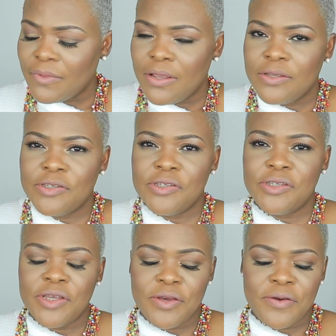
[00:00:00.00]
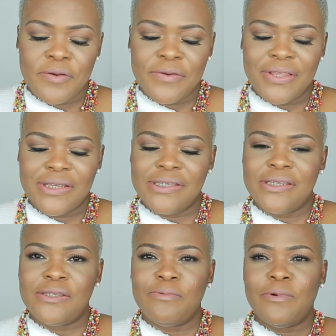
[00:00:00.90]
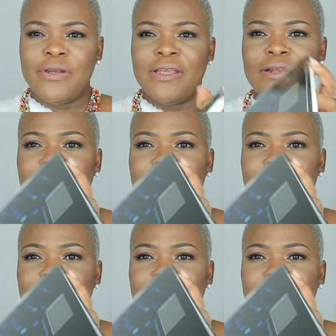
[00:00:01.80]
So this is what it